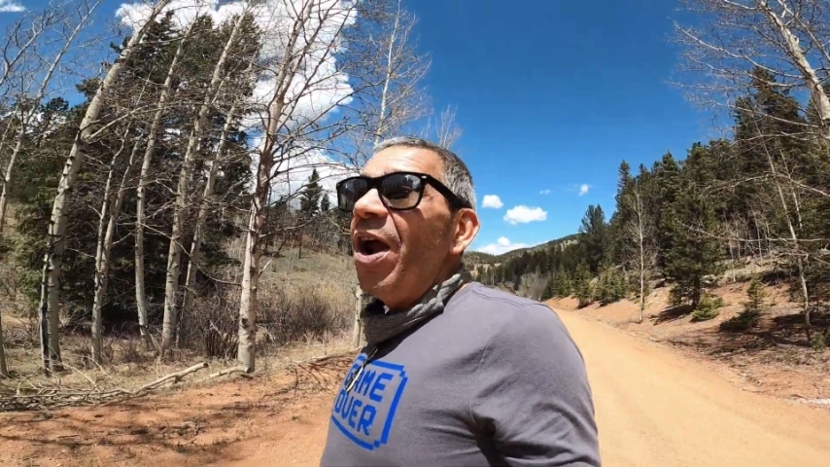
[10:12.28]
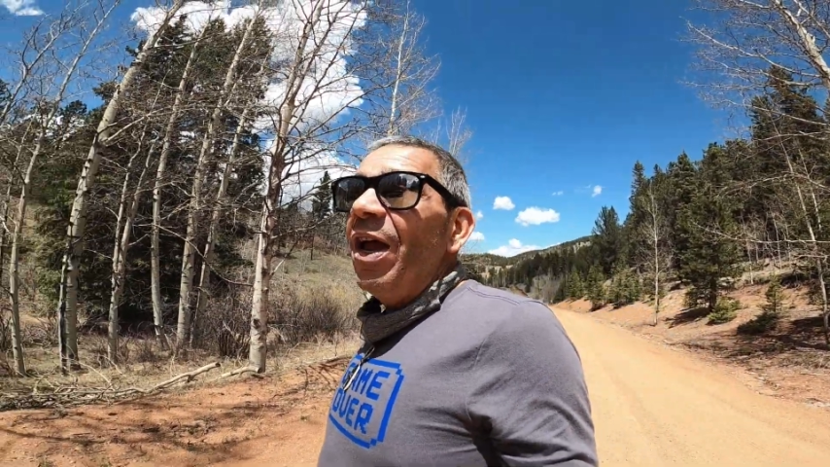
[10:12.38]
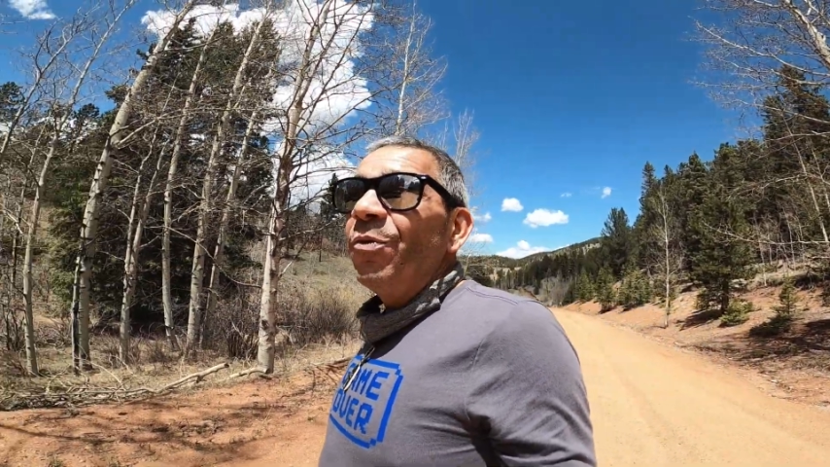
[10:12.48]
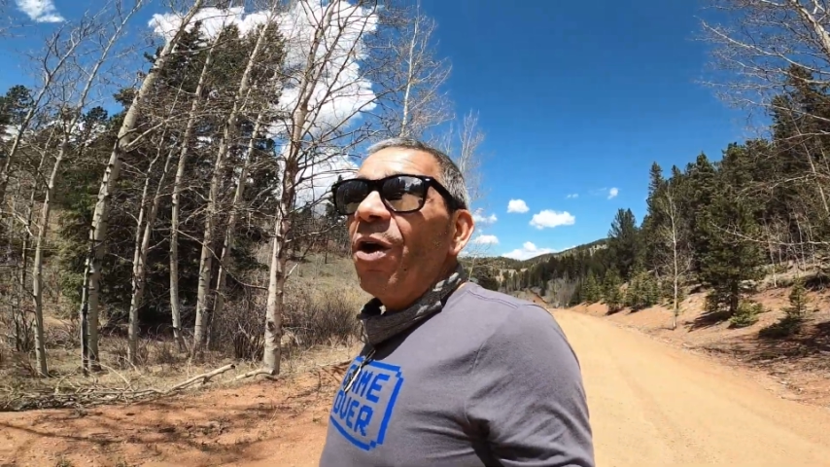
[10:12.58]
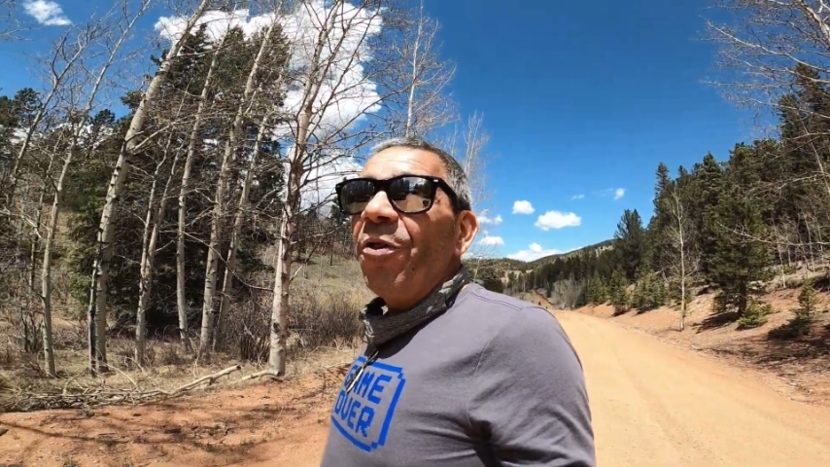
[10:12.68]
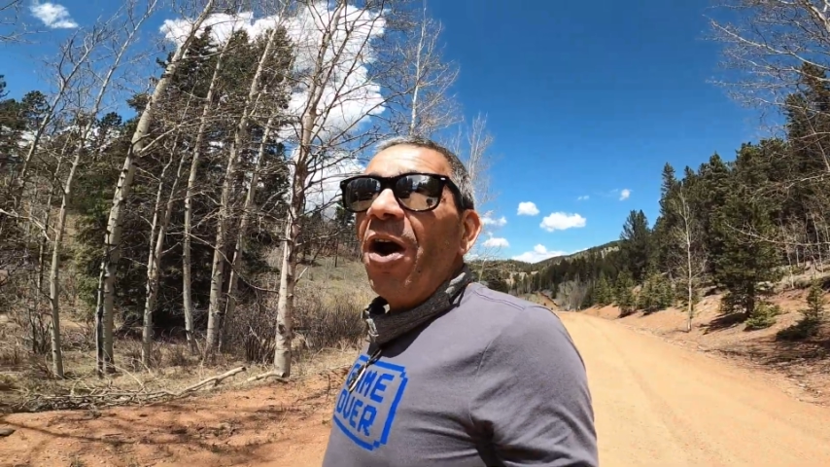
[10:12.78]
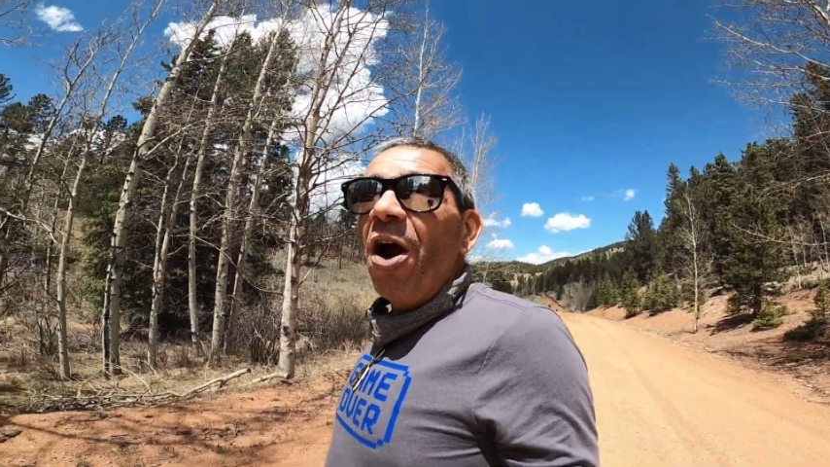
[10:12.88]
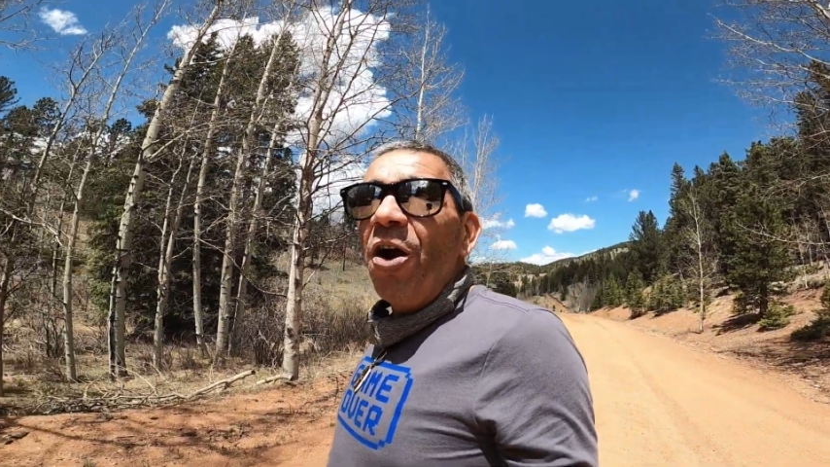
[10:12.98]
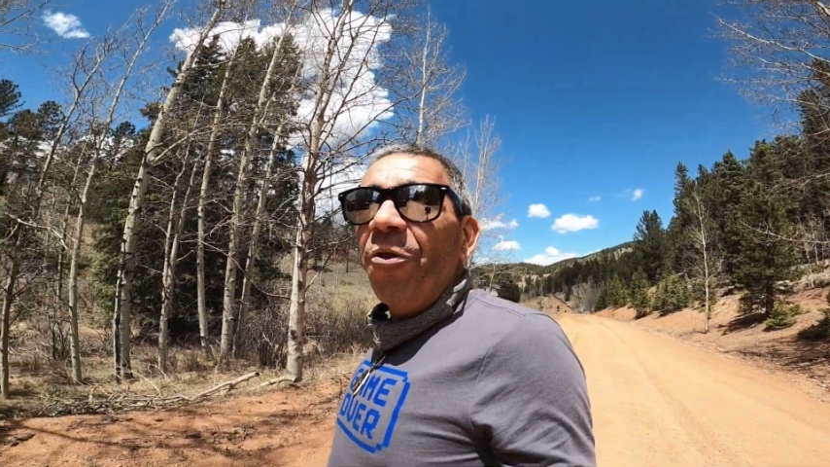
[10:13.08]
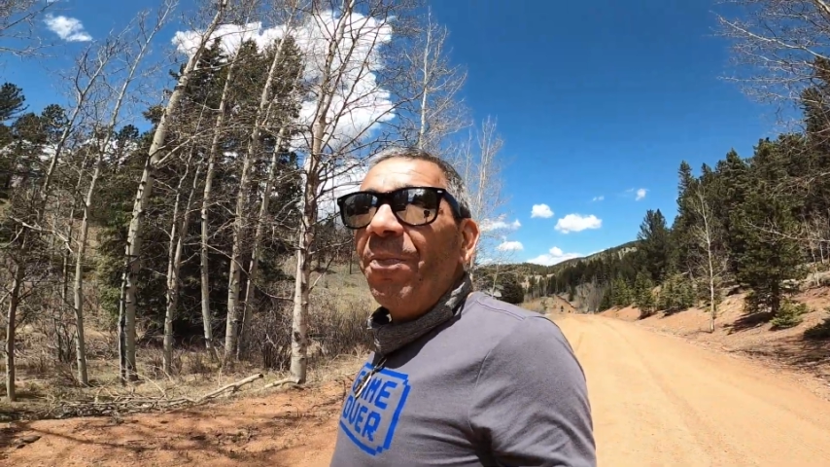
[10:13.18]
grand worth of
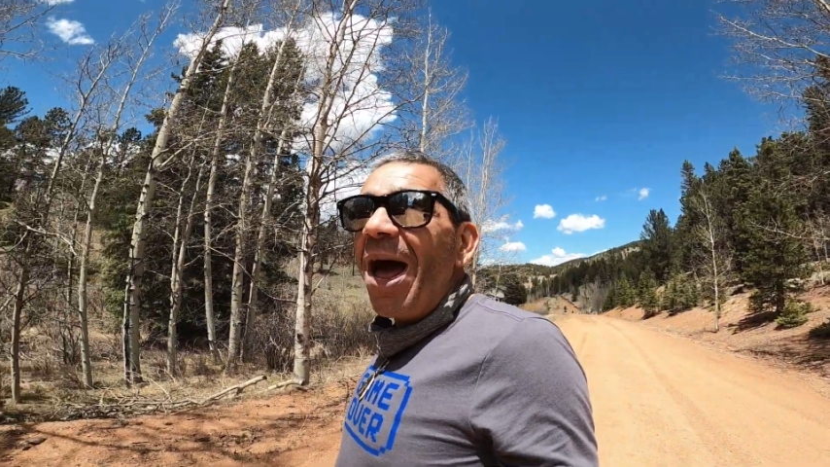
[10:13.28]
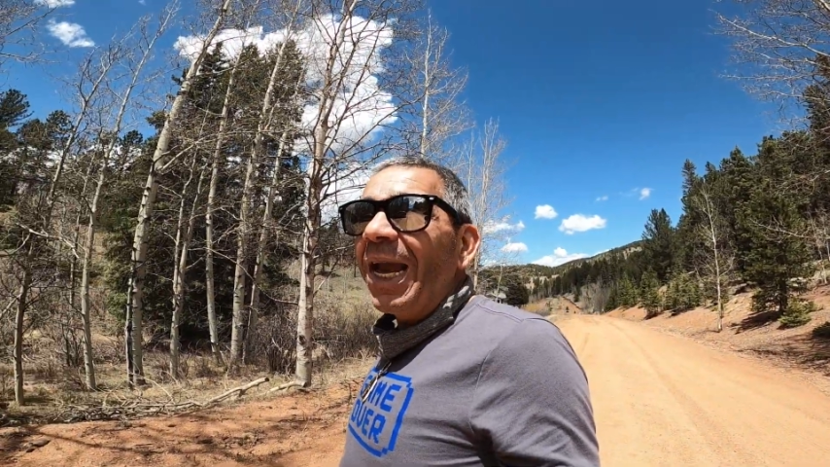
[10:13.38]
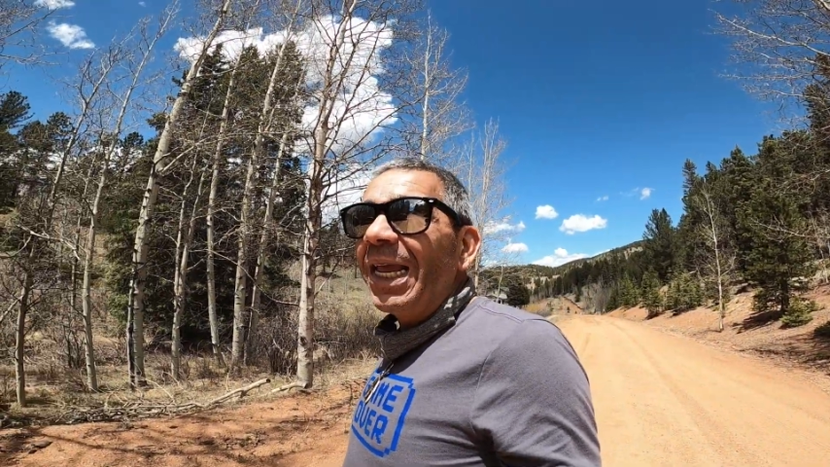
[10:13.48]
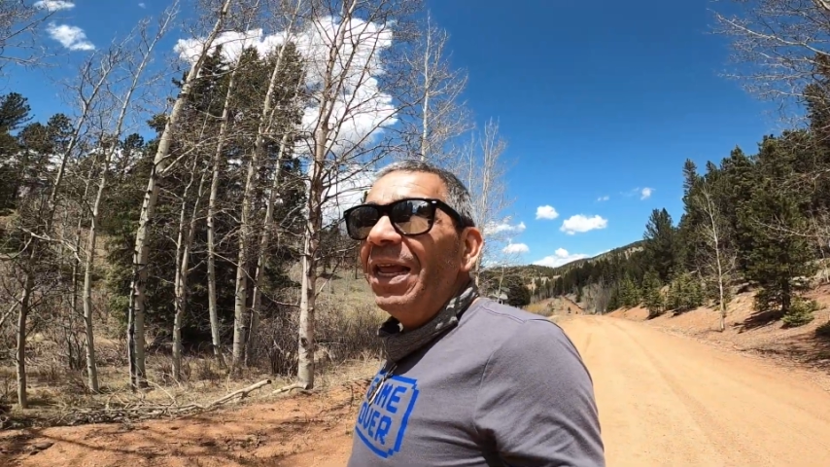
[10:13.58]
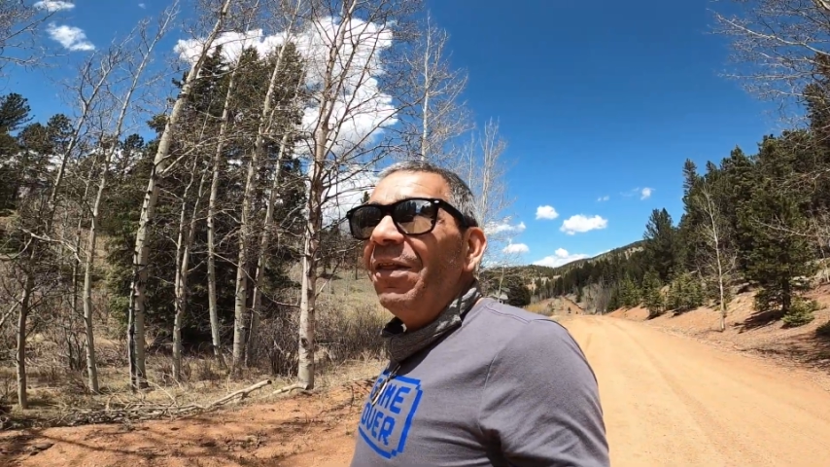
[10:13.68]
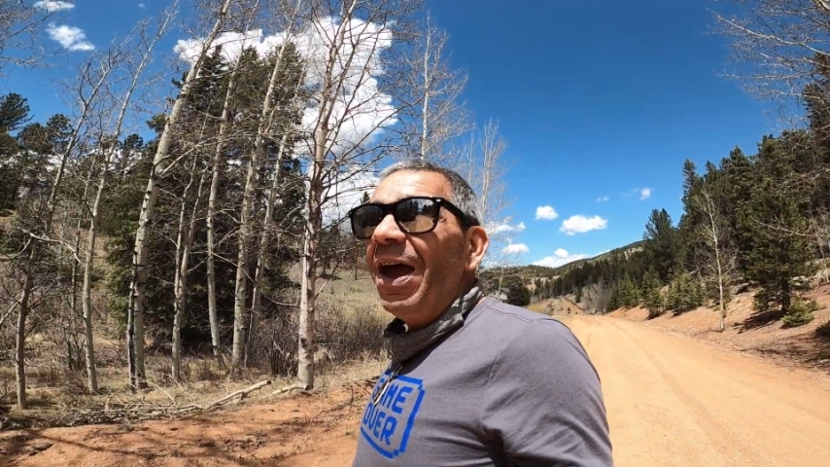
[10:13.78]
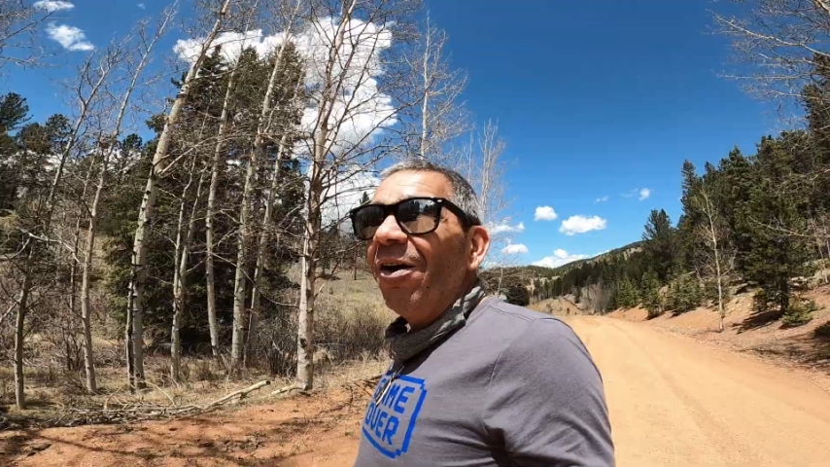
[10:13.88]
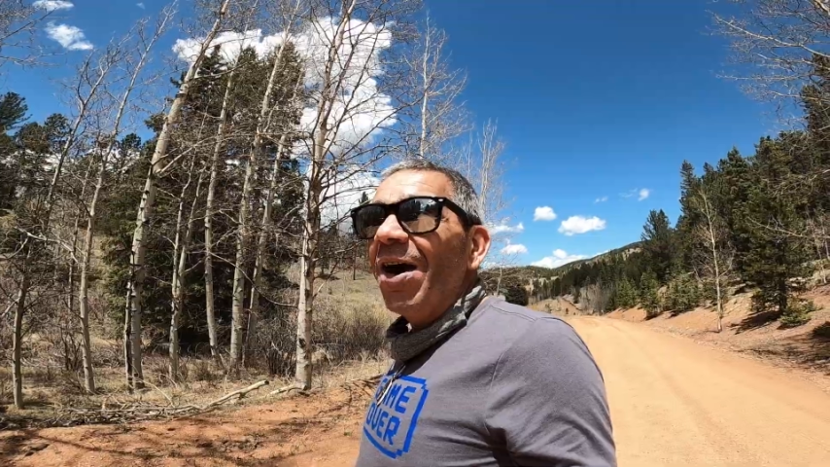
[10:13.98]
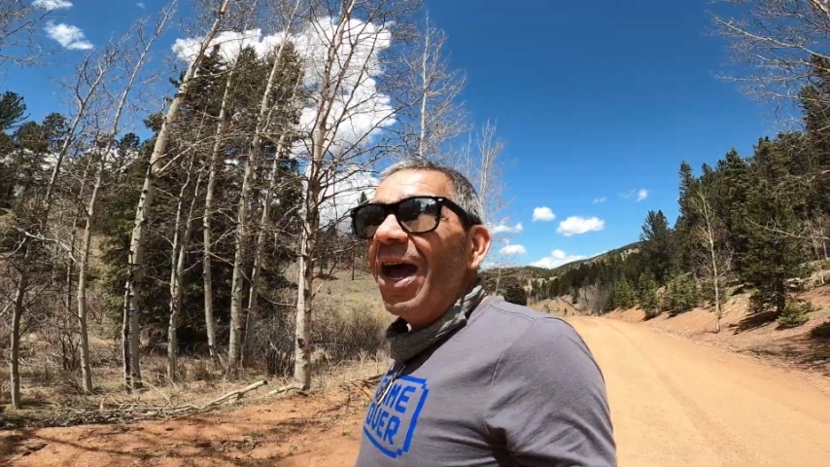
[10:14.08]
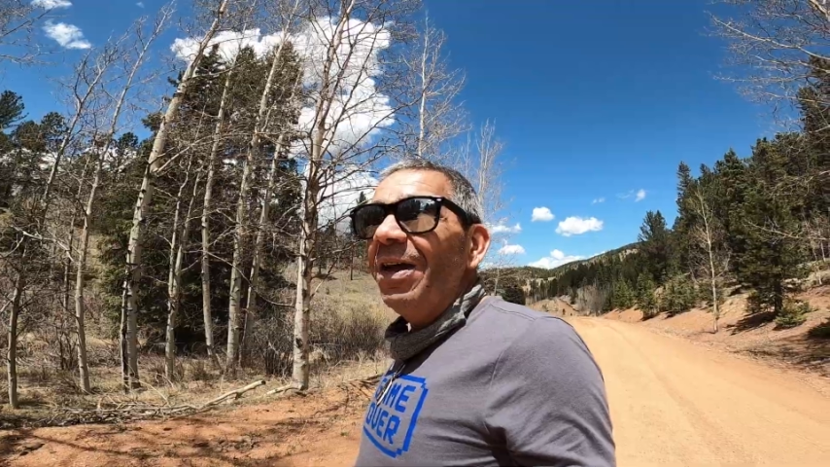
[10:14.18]
earth back in
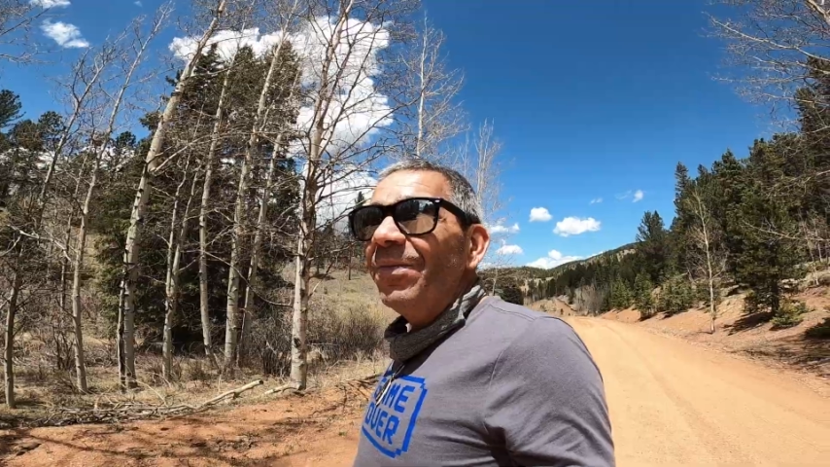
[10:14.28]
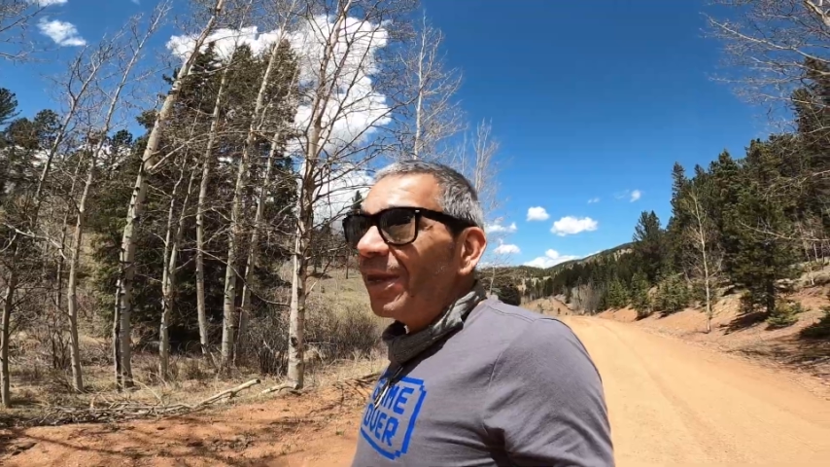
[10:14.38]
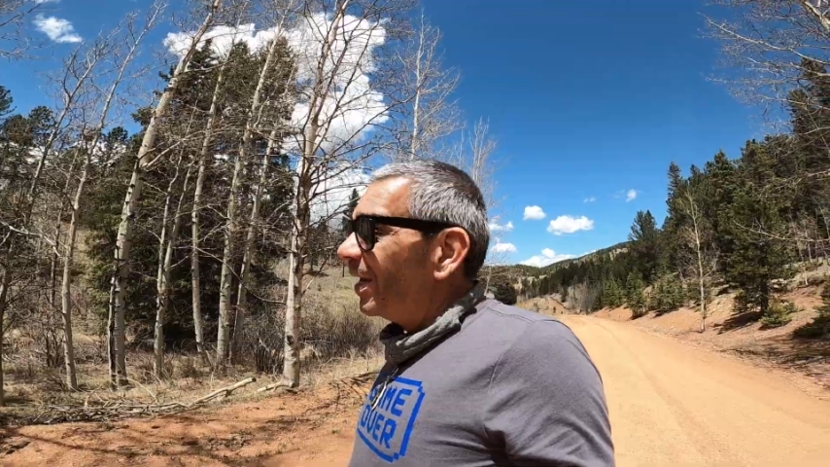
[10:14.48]
there, right?